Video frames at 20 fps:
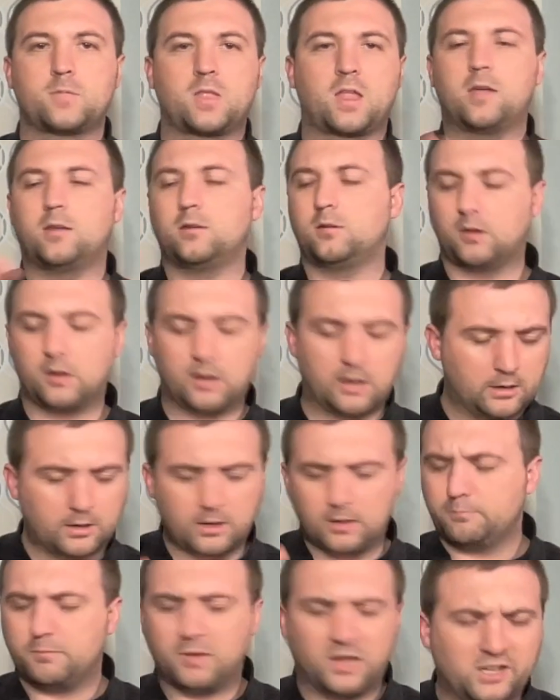and and
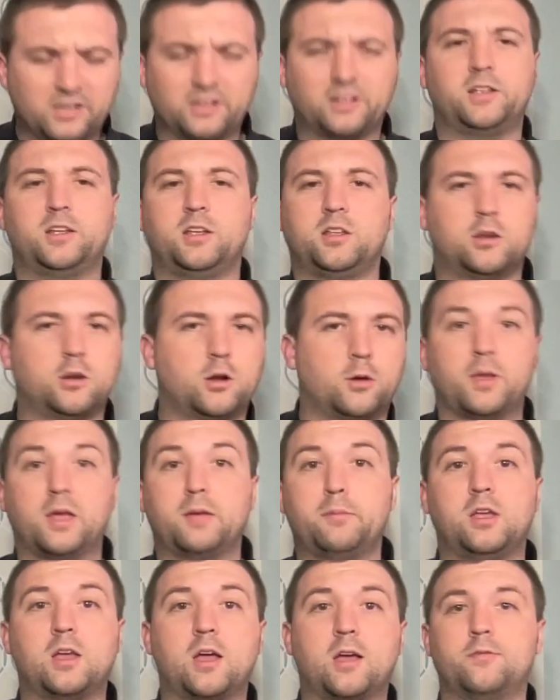admittedly, you know,
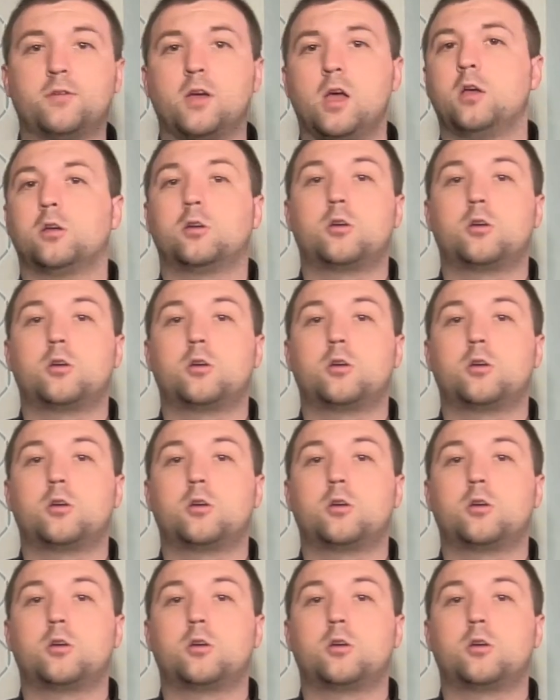maybe I've